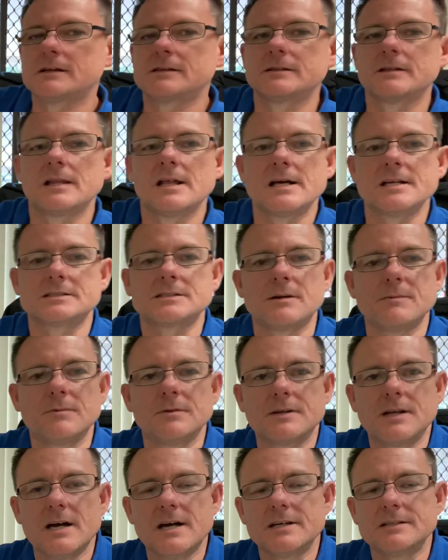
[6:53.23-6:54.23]
in the last couple of
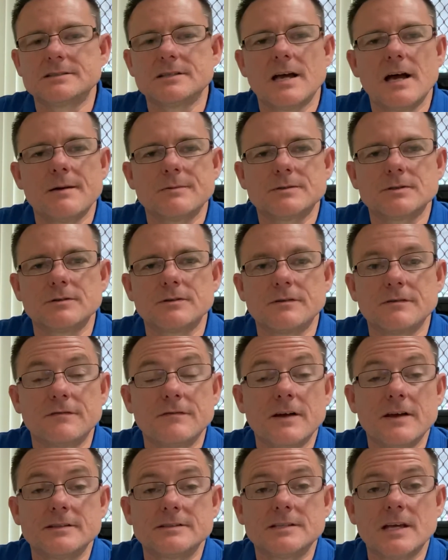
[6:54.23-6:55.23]
days are absolutely
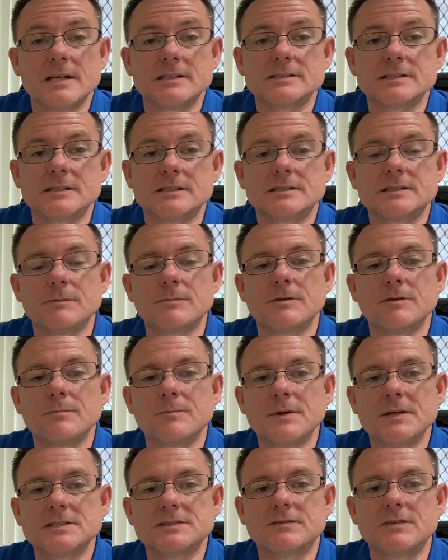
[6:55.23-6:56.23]
fantastic. Some of the
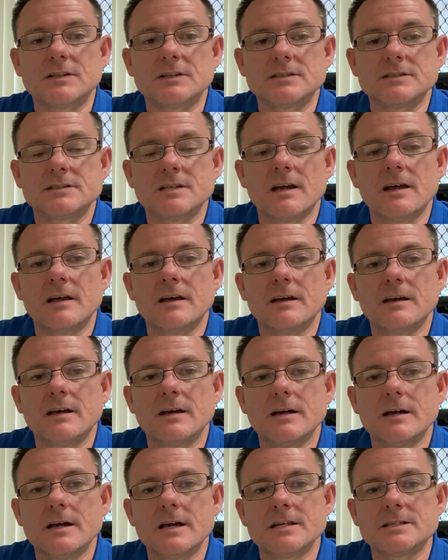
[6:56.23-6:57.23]
best figures that
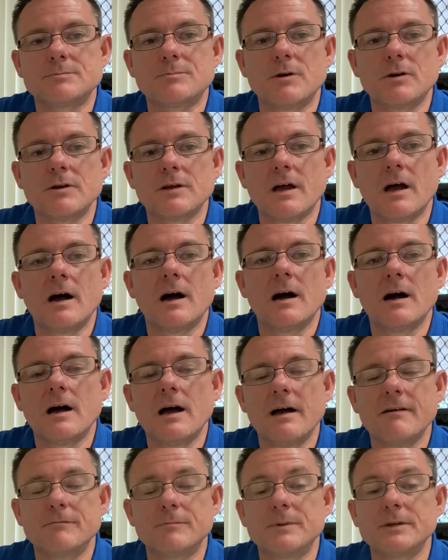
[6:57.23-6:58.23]
Hasbro
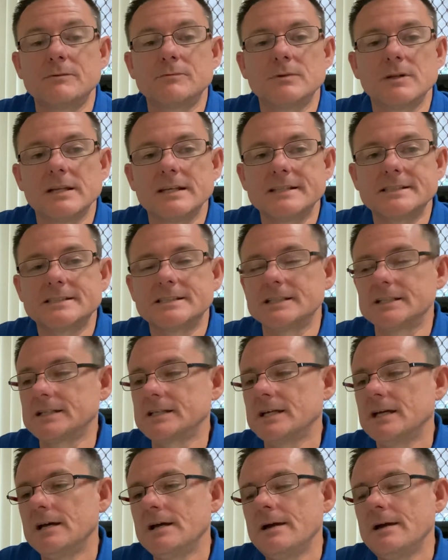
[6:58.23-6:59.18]
have been releasing.